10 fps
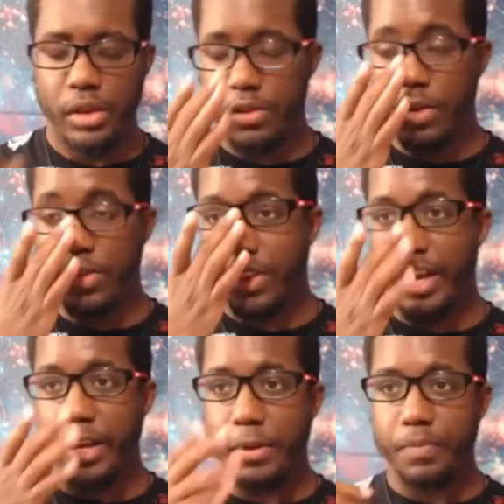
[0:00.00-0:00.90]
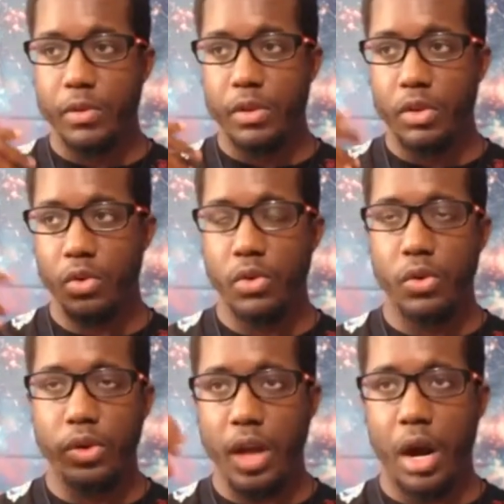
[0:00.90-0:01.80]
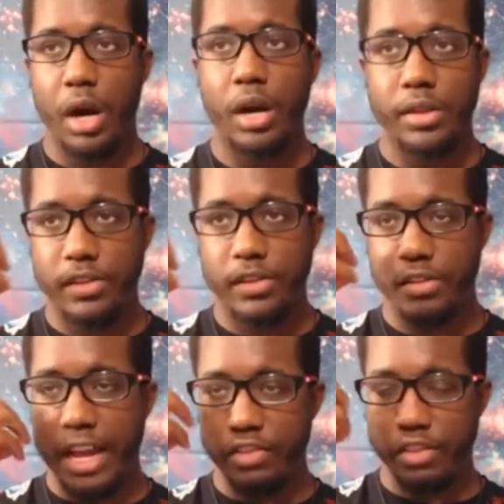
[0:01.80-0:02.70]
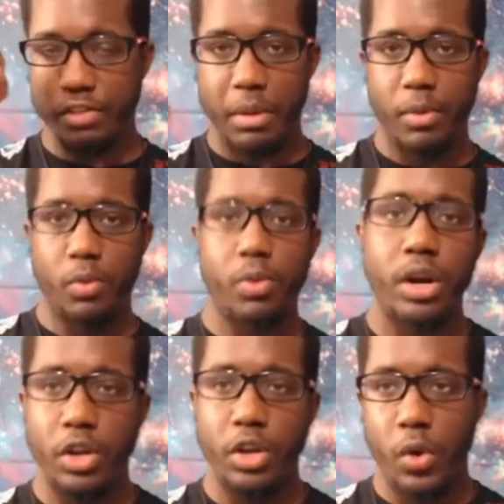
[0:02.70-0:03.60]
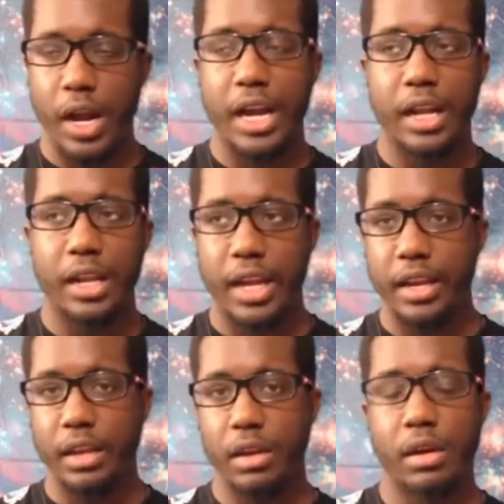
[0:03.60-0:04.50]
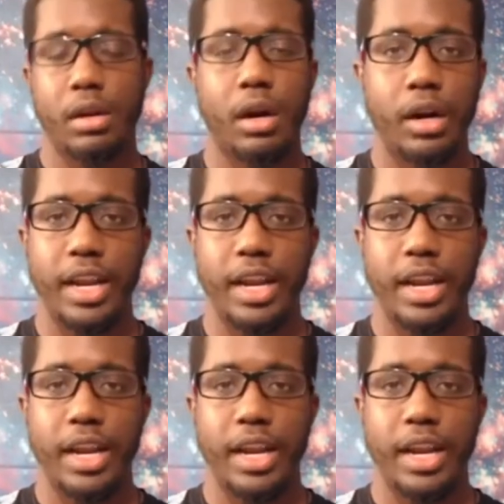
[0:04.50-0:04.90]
So it's like you really are this is actually this moment where you are kind of letting your guard